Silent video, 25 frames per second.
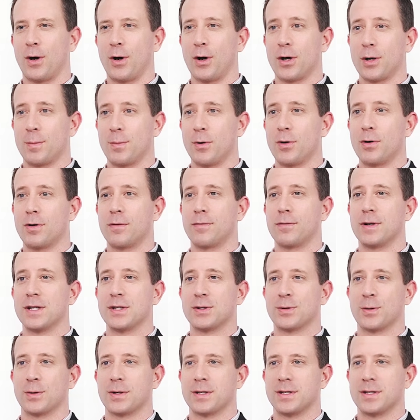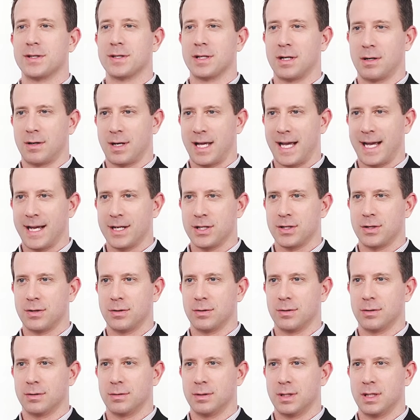Automotive Resources
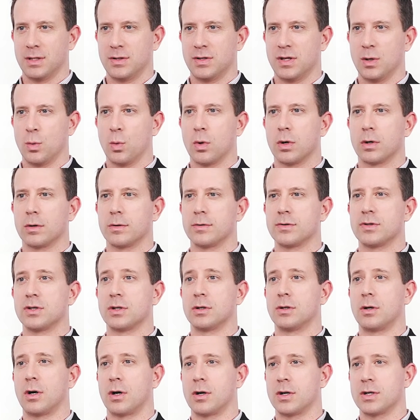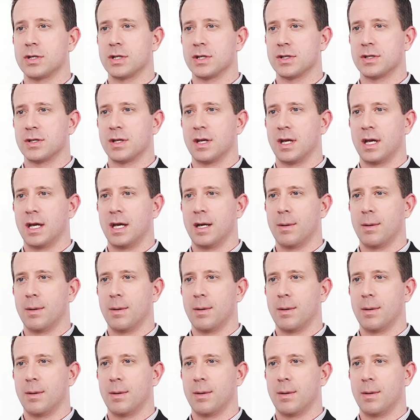International is the world's largest